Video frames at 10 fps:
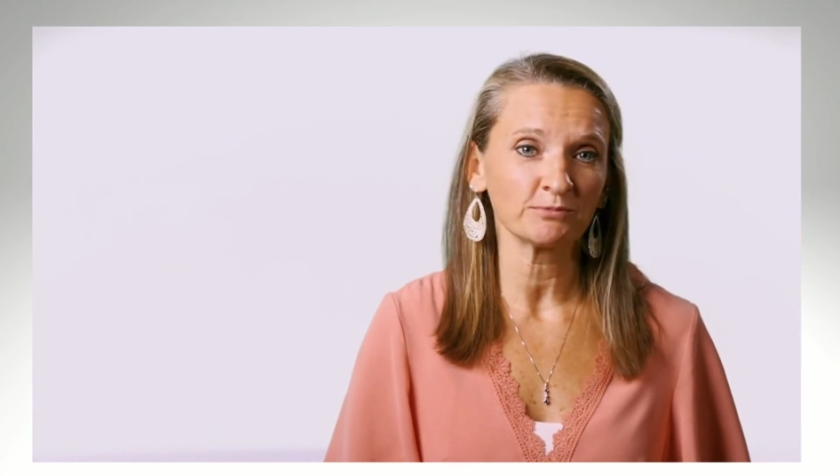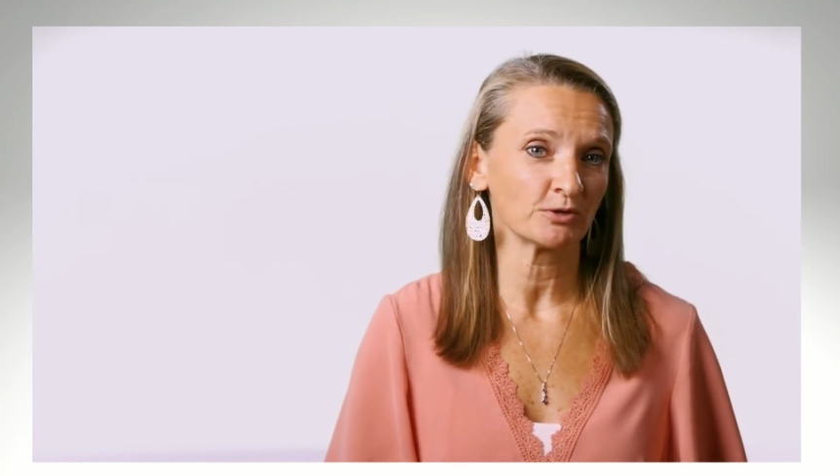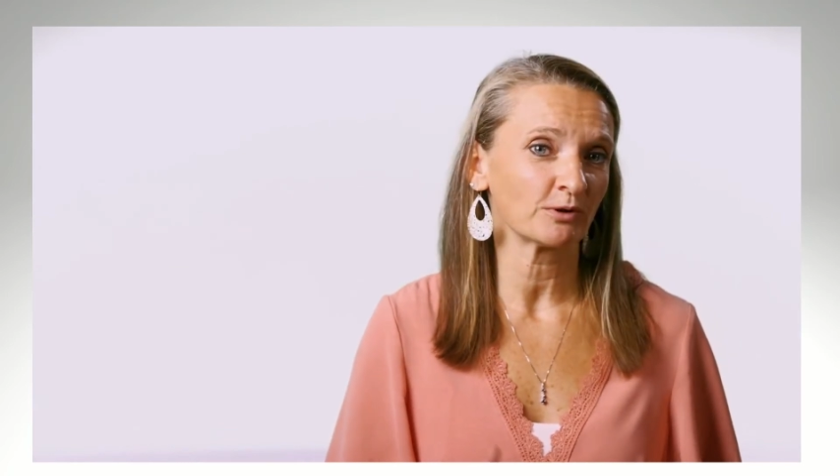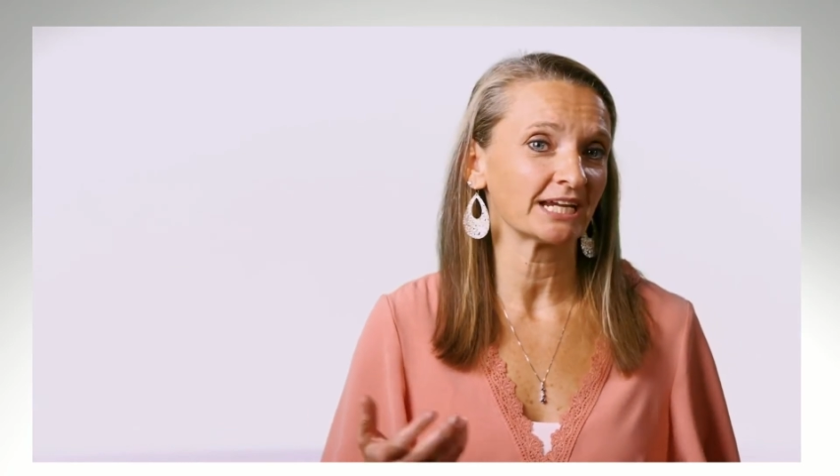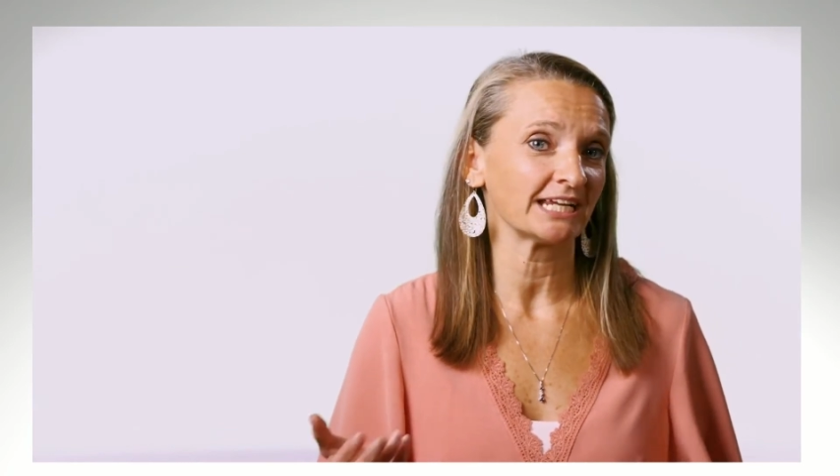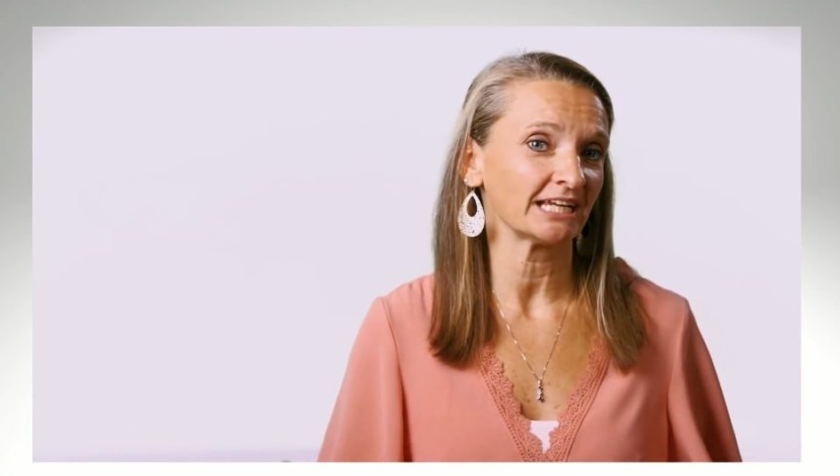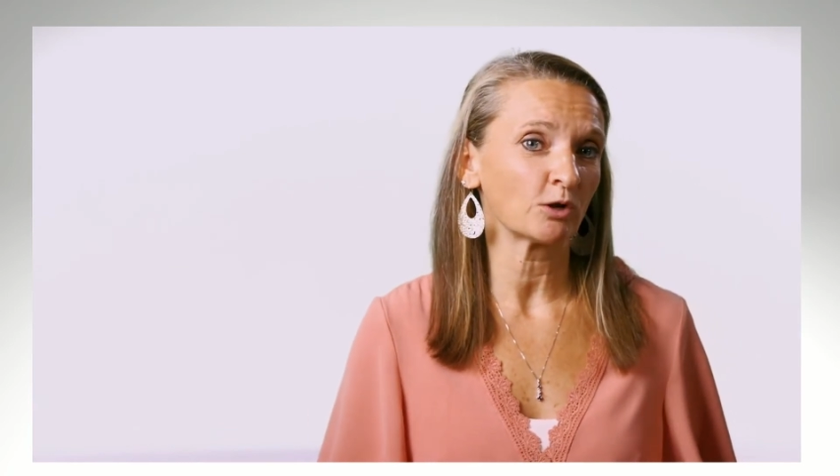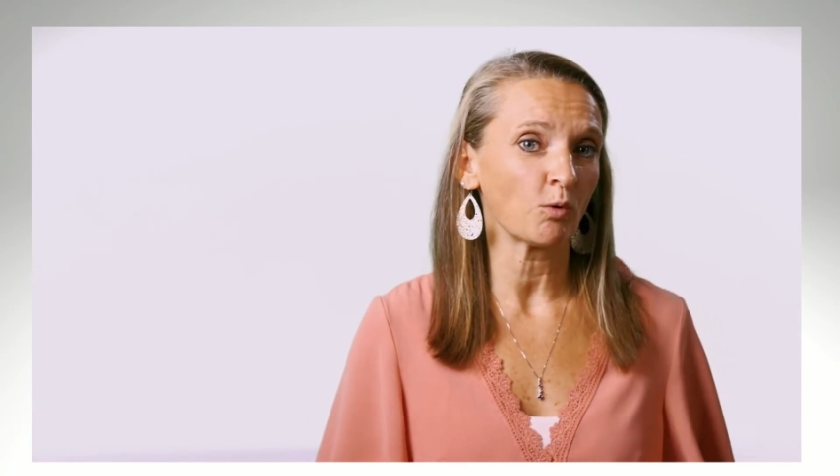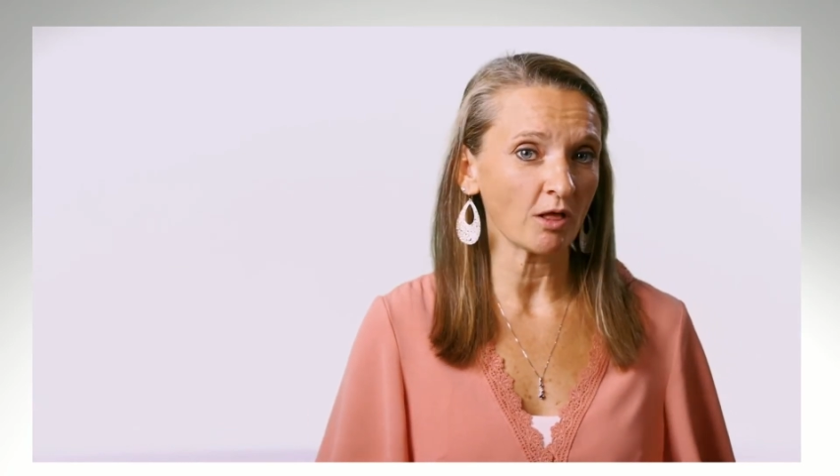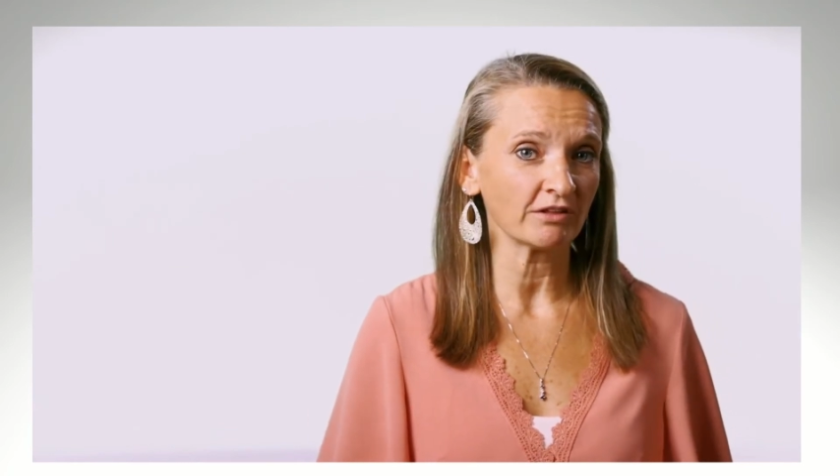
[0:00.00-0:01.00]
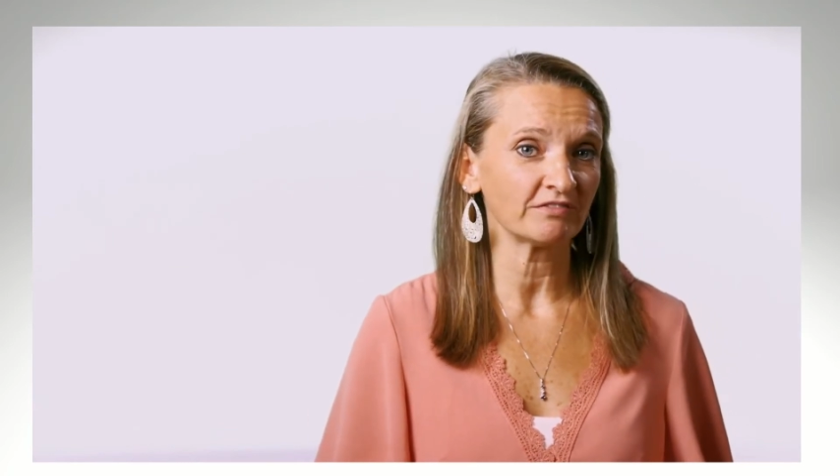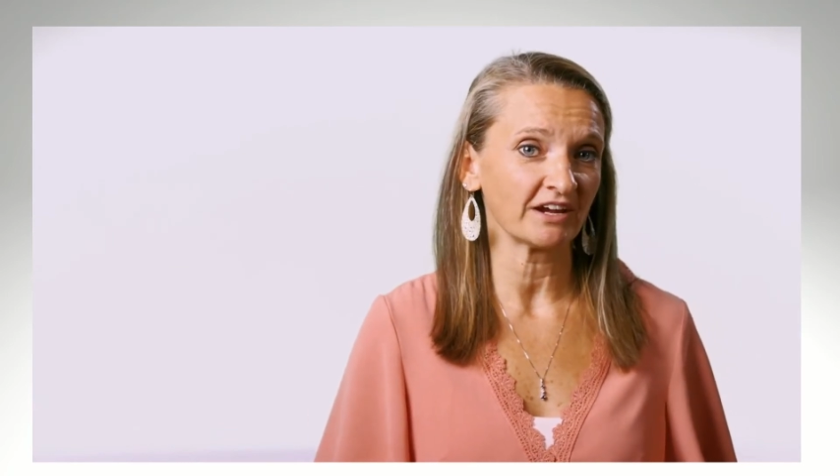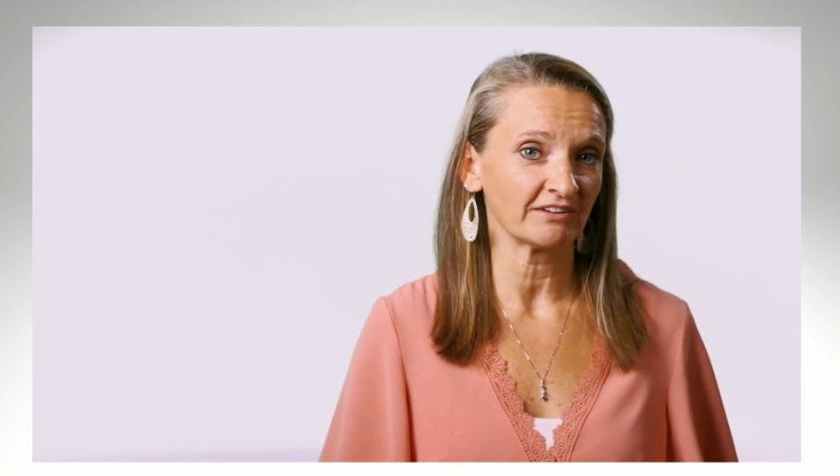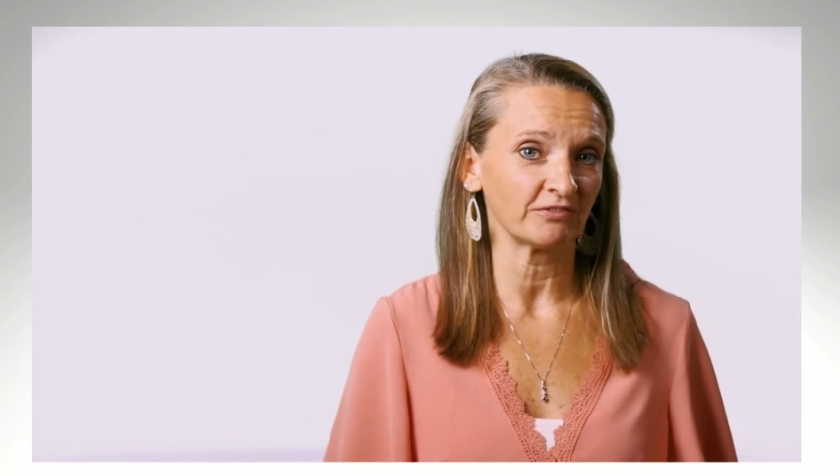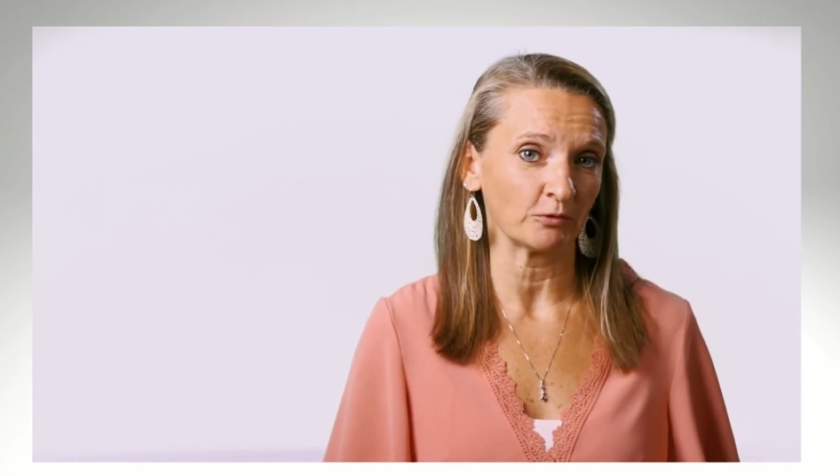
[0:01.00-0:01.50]
you are getting
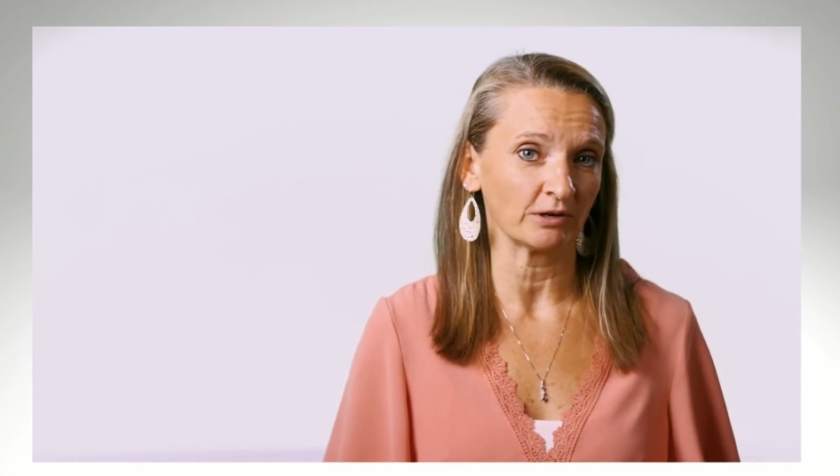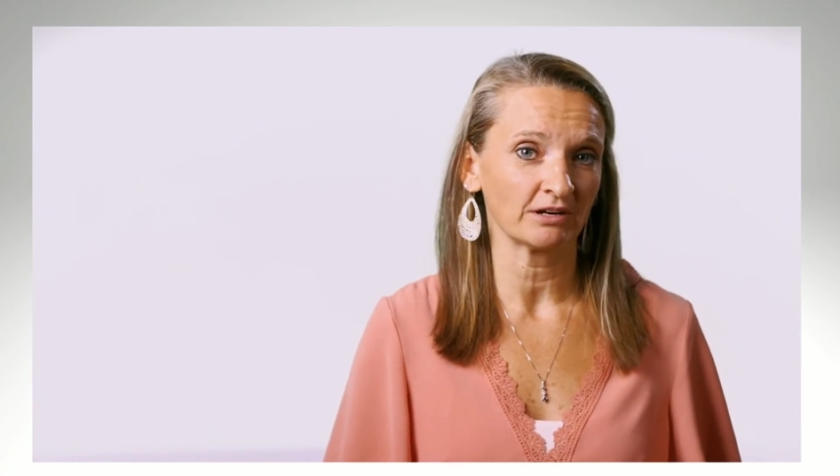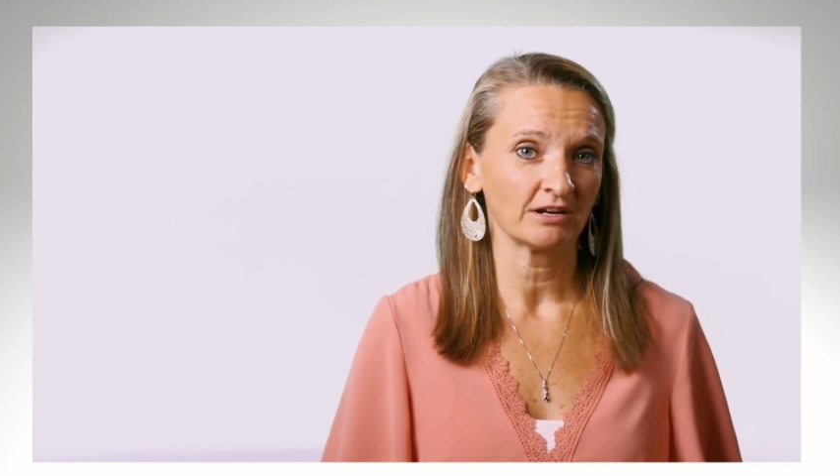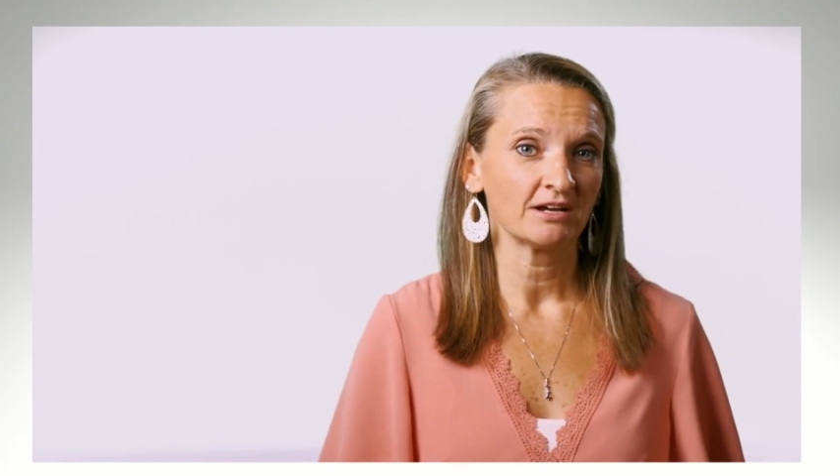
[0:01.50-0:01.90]
qualified for,